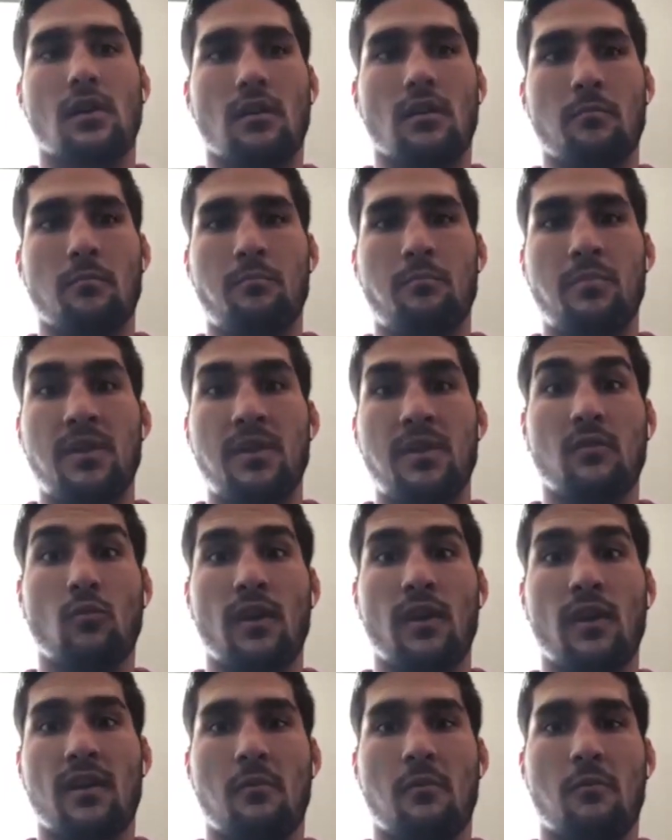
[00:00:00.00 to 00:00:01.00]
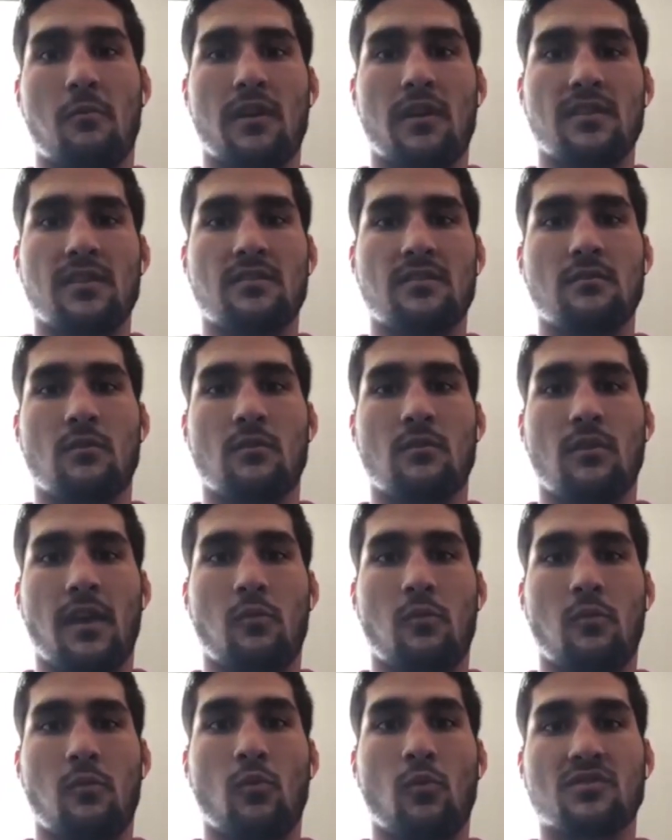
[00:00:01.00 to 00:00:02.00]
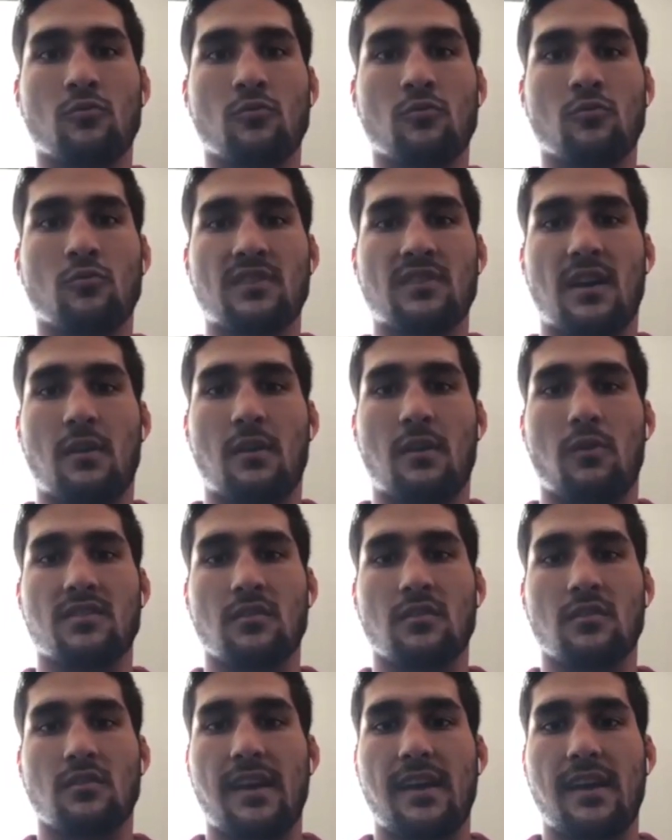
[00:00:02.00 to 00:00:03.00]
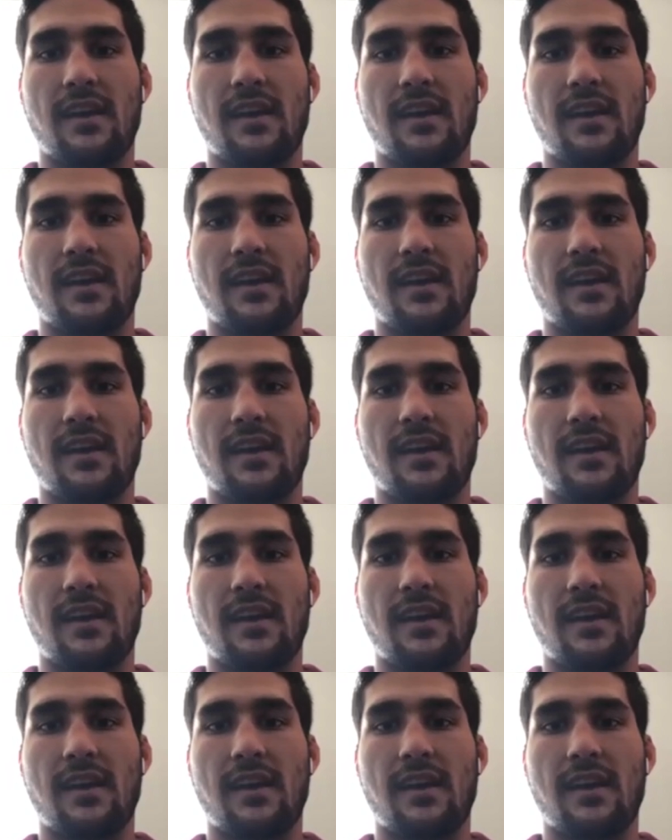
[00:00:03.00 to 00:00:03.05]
picking where I wanted, like, what schools I wanted to look at,